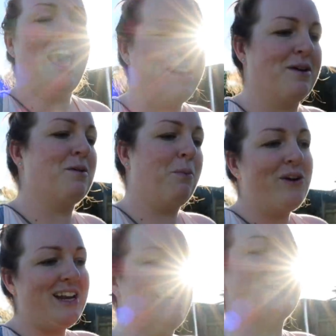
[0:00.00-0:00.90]
Anyway, the
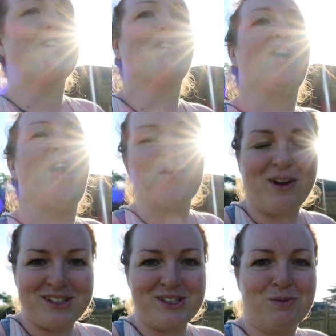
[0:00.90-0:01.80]
point is I've got the
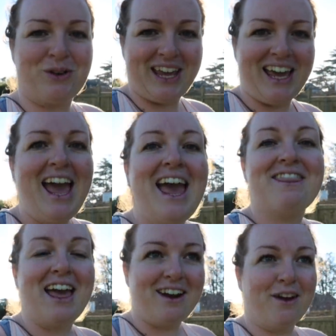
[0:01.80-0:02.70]
chiropractor this morning,
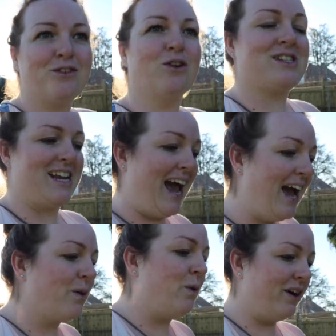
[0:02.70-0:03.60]
then I've got an
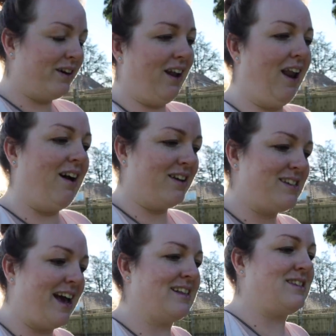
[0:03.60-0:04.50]
aqua
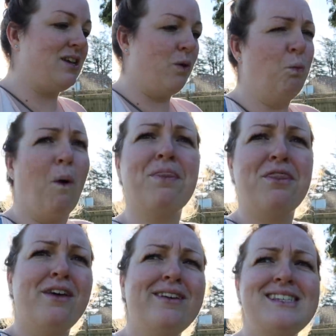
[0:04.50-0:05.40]
class at
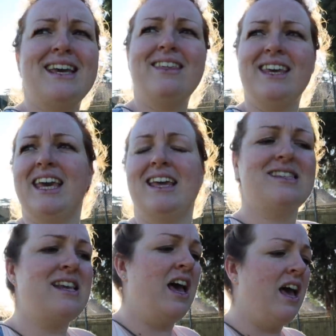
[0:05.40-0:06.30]
1.30, I think it
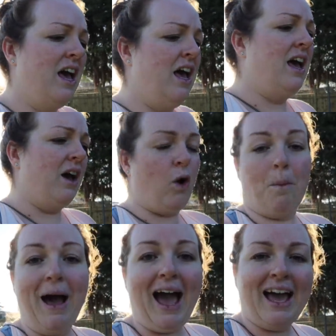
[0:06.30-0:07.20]
is. Got
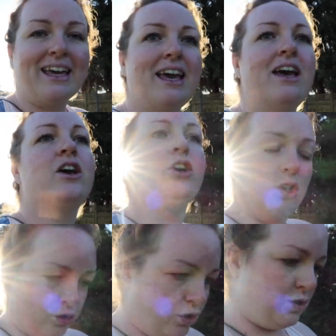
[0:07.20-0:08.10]
a pack,
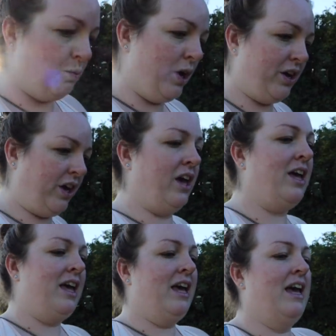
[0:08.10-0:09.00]
got to do work.
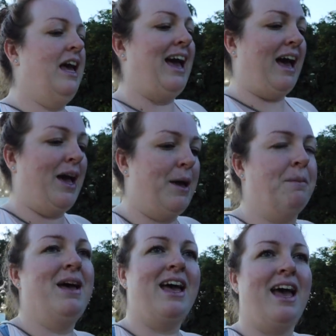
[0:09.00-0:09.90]

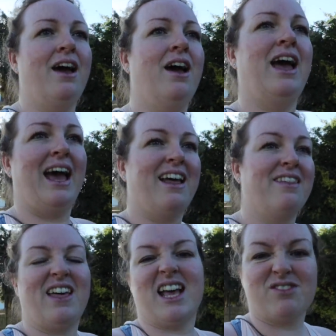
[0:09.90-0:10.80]
Um,
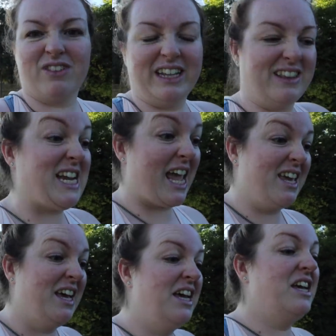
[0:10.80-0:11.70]
and that's really the
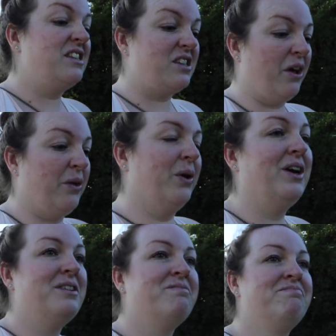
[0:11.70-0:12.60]
day. So,
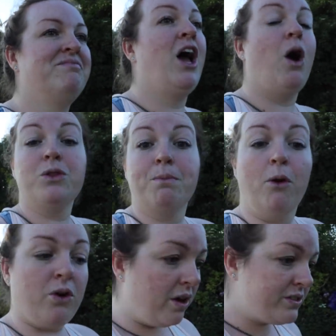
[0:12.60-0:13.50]
oh, and the
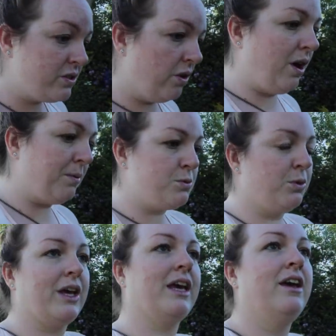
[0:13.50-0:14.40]
podcast has gone up this
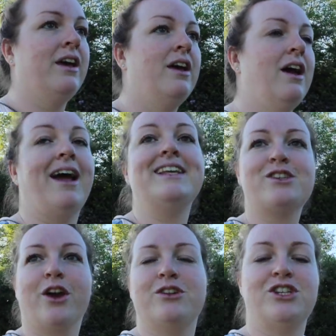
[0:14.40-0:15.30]
morning. I need
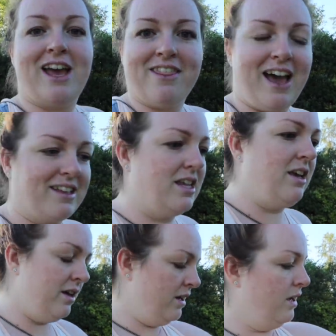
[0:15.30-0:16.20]
to go and share that.
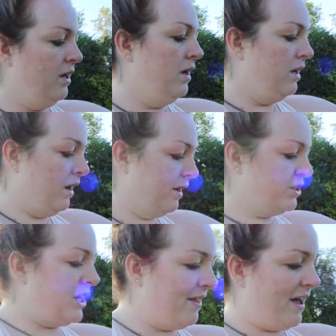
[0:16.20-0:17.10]
I'll uh,
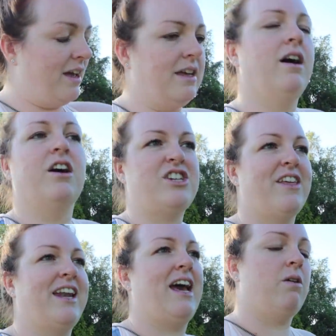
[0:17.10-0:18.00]
share that. Eh, I'll
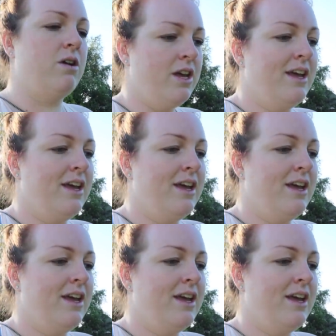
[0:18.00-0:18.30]
share that now.